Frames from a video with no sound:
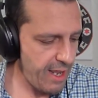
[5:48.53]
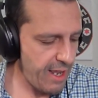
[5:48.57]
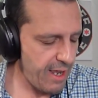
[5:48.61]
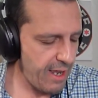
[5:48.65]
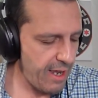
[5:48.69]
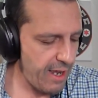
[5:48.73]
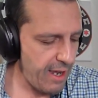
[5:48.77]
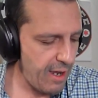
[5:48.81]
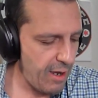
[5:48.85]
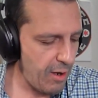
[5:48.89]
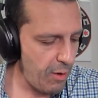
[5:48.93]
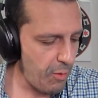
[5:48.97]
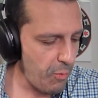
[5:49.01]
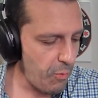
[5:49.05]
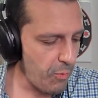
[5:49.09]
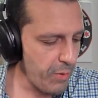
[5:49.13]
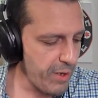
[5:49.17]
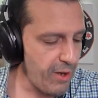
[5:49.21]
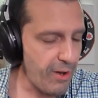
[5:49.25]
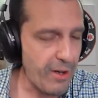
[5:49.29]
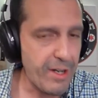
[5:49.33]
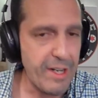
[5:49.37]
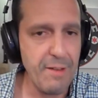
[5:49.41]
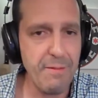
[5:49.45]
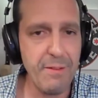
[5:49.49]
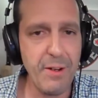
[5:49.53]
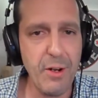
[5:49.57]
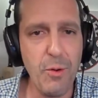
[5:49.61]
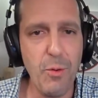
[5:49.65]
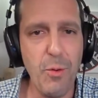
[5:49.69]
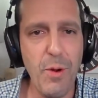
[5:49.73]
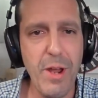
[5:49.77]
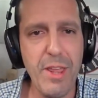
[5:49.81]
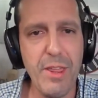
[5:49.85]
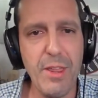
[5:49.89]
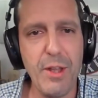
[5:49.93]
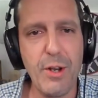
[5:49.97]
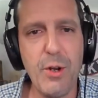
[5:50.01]
Uh, we are giving
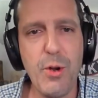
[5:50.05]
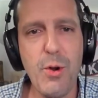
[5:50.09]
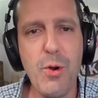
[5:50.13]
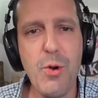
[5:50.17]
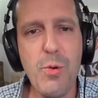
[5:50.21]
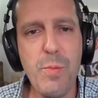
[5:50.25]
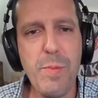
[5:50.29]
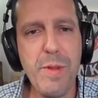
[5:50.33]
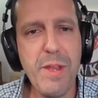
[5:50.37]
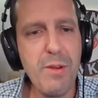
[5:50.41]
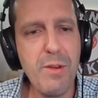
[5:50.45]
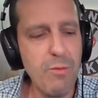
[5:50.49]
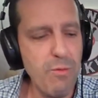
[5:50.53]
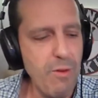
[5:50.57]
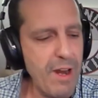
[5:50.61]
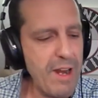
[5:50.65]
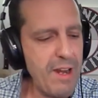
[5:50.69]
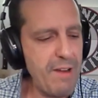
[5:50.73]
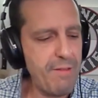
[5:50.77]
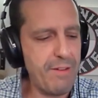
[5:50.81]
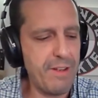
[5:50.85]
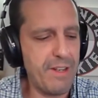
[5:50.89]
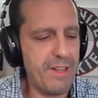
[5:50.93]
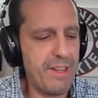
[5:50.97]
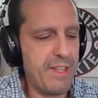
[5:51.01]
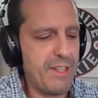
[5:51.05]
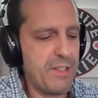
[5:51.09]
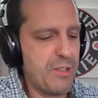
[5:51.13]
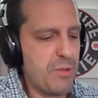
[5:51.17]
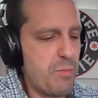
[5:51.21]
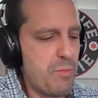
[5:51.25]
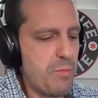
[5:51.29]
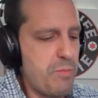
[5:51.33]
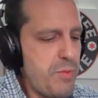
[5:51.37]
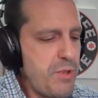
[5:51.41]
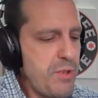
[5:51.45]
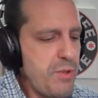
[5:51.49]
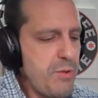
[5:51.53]
away the Kubey Raven, this
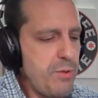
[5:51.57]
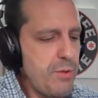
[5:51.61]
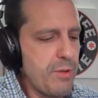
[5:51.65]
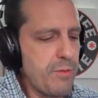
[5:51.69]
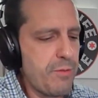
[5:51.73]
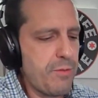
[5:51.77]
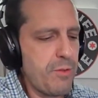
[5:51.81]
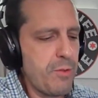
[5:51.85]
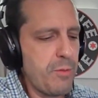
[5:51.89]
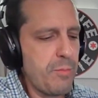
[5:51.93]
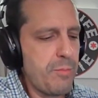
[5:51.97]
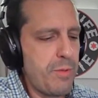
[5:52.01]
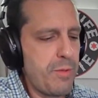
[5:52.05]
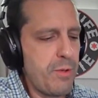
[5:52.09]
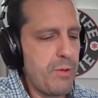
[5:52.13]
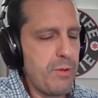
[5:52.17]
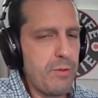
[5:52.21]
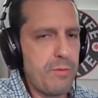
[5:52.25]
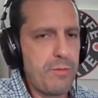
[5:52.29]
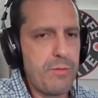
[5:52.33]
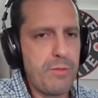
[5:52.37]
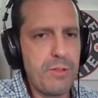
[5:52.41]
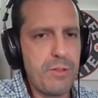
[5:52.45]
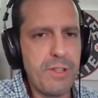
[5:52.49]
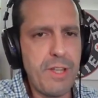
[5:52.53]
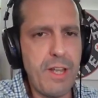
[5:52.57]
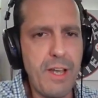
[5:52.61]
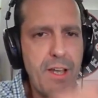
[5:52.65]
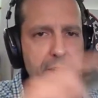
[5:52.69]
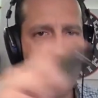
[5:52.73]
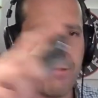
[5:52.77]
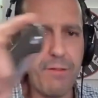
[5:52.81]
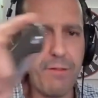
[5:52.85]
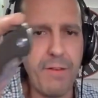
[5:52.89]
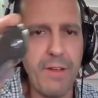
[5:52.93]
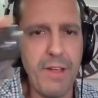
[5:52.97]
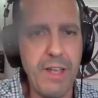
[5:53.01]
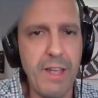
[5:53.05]
beautiful, beautiful
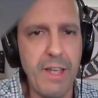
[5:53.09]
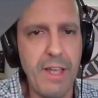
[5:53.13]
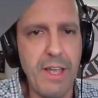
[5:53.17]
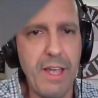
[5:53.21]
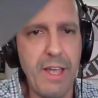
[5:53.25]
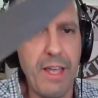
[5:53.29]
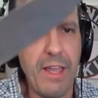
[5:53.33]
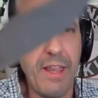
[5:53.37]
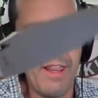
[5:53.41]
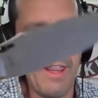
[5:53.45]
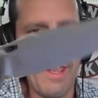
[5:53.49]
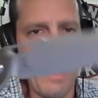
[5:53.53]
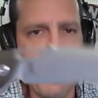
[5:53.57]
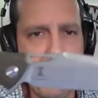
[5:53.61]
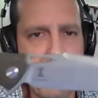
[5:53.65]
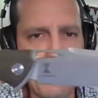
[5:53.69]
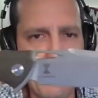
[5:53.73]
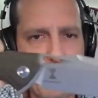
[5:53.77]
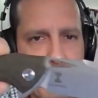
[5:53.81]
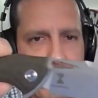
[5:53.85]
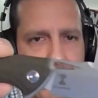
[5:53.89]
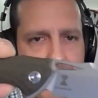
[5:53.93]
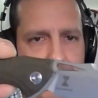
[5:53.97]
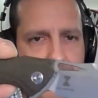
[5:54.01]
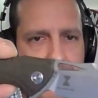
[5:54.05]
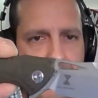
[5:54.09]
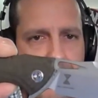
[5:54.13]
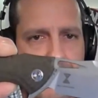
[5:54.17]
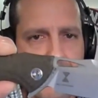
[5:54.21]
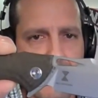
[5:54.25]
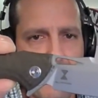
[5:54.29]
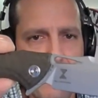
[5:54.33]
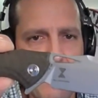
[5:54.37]
knife that uh,